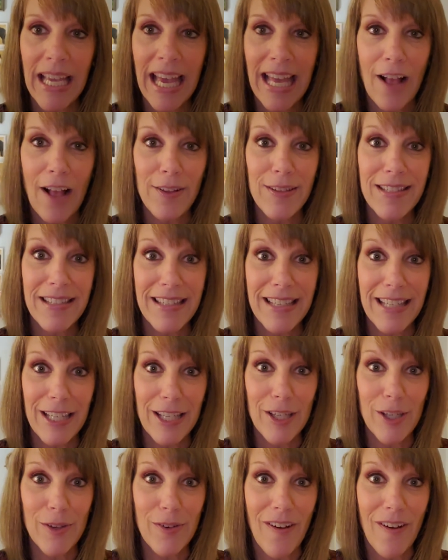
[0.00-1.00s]
and I'll see
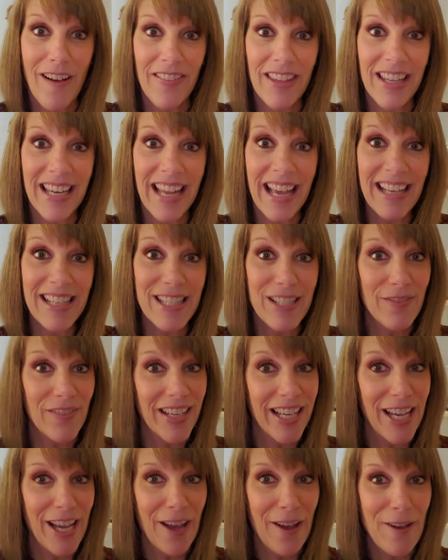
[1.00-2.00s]
you on the next
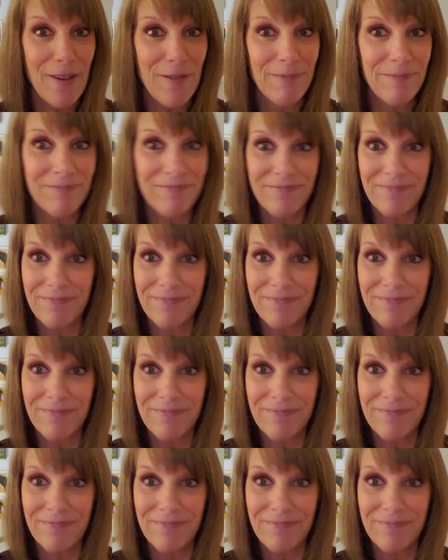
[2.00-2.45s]
video.